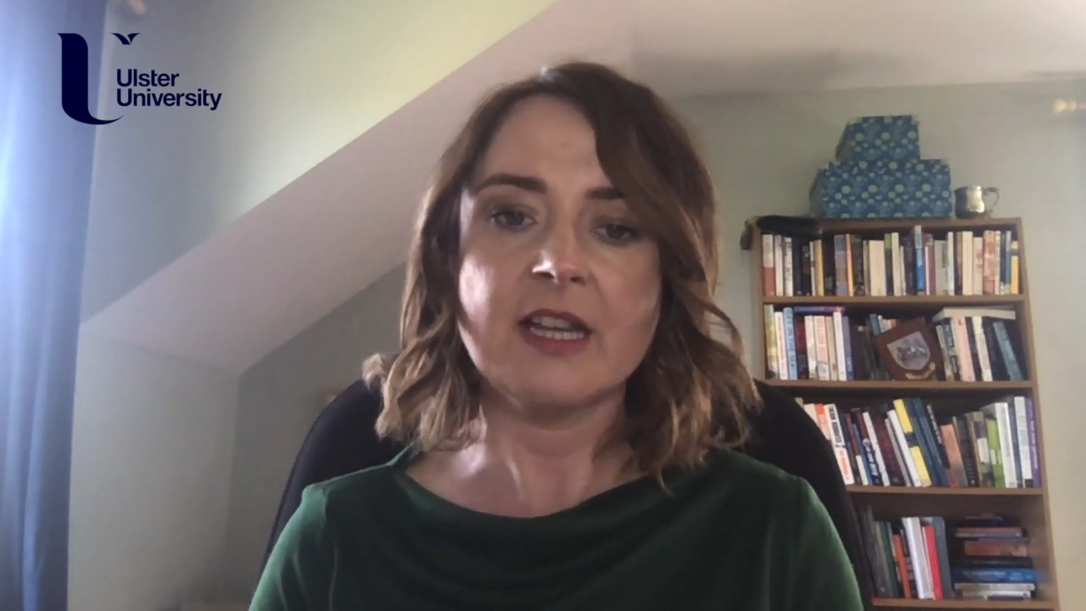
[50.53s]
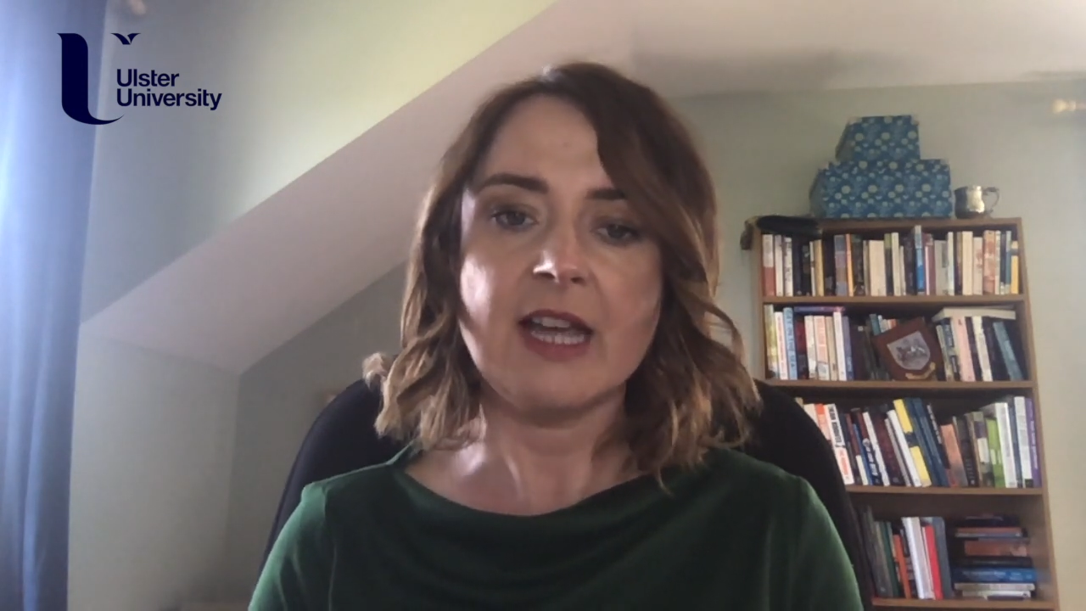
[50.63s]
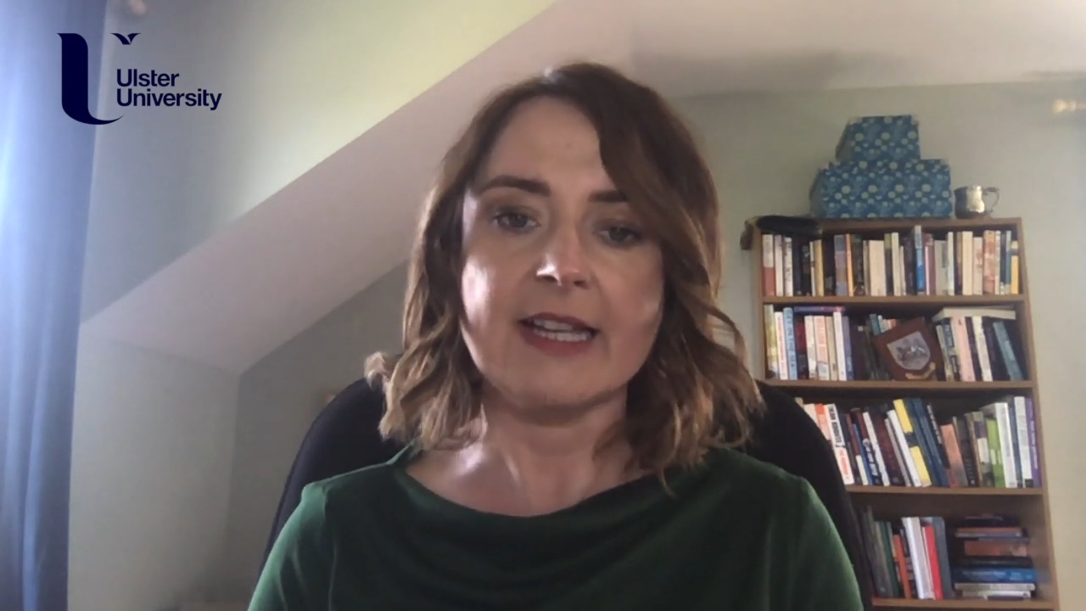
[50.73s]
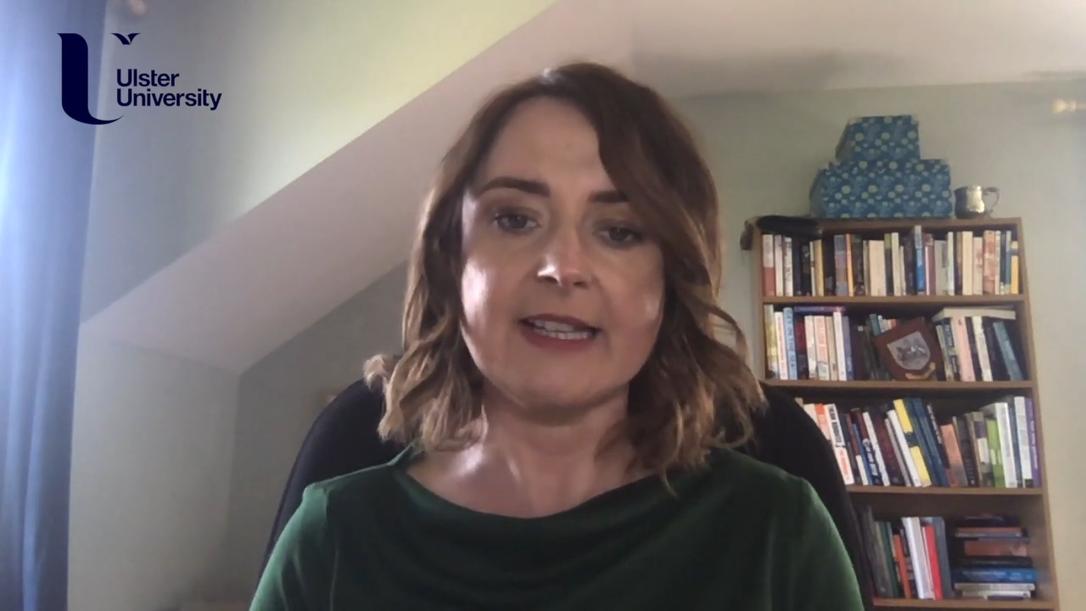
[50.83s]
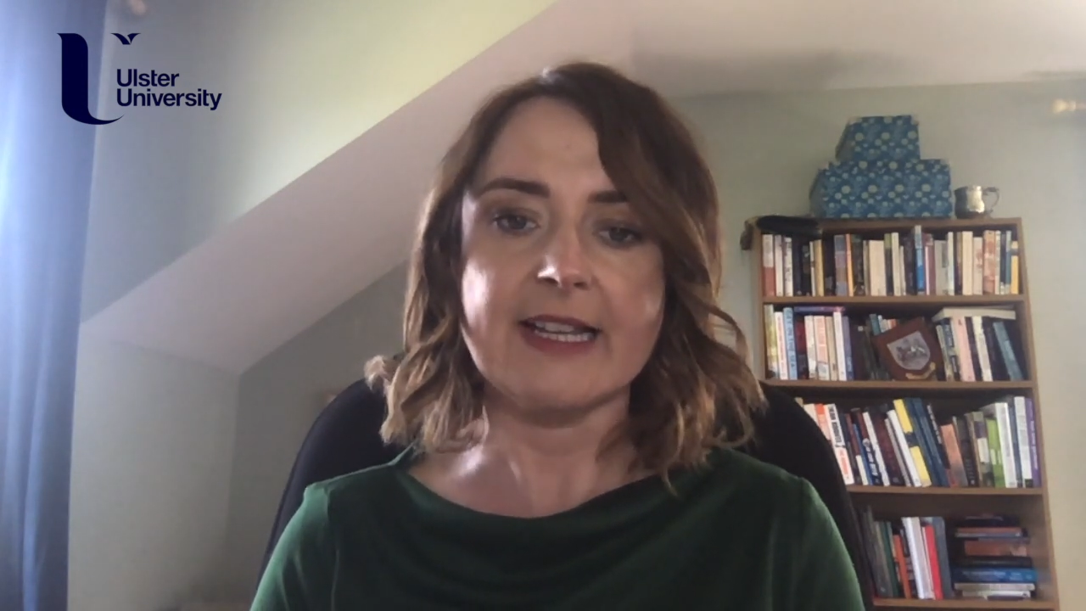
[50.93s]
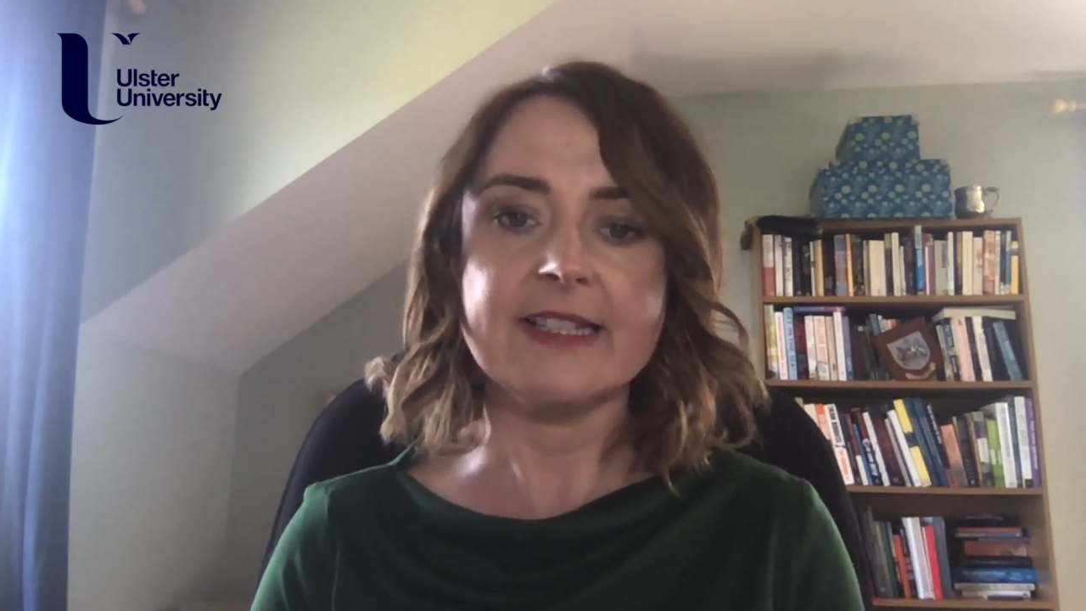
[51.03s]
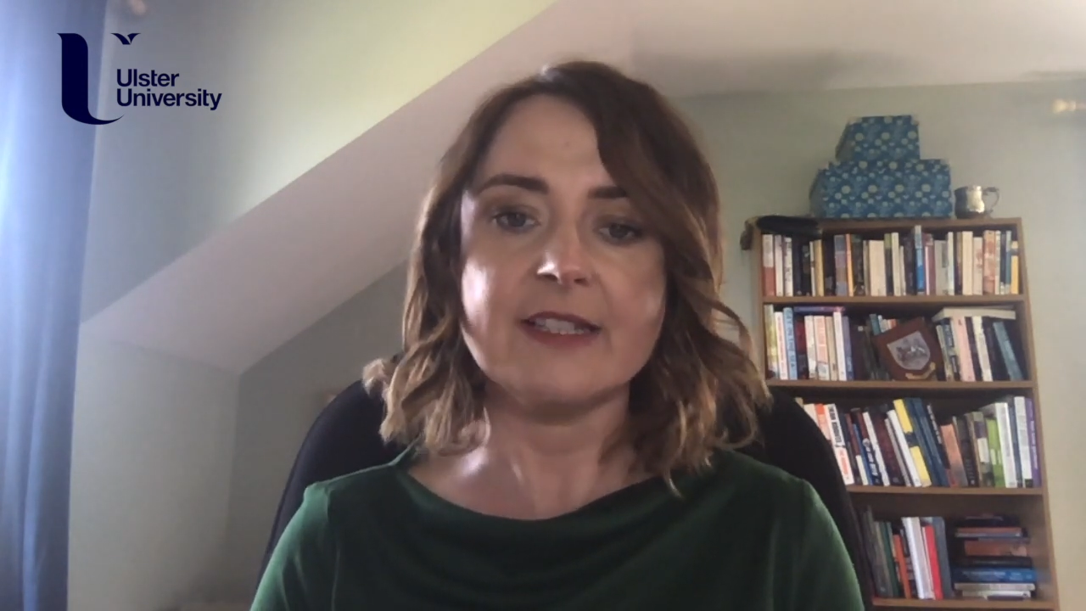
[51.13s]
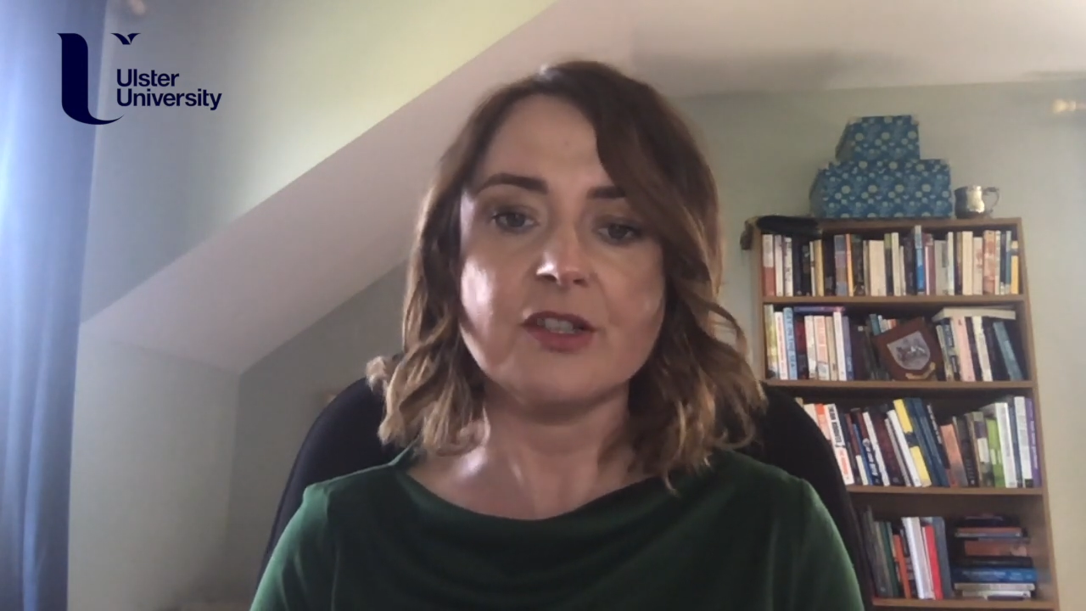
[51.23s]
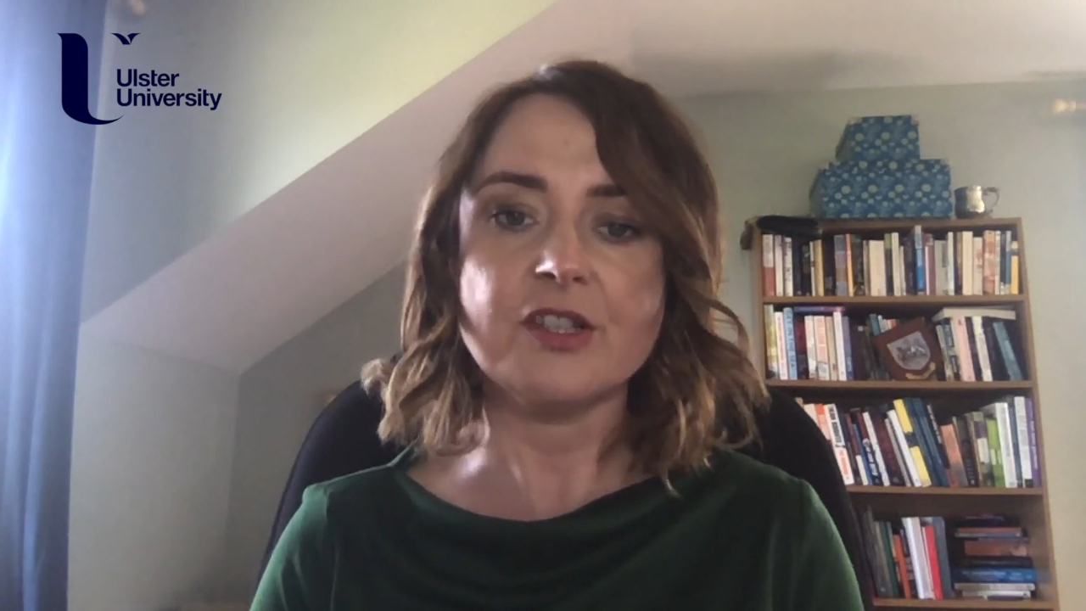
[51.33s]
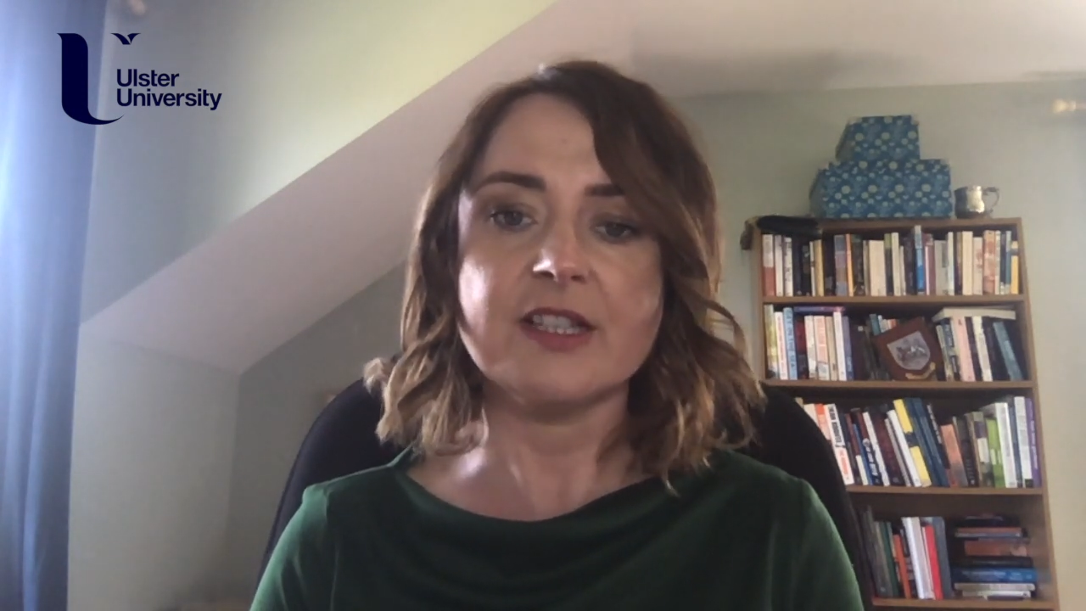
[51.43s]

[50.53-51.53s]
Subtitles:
and as such,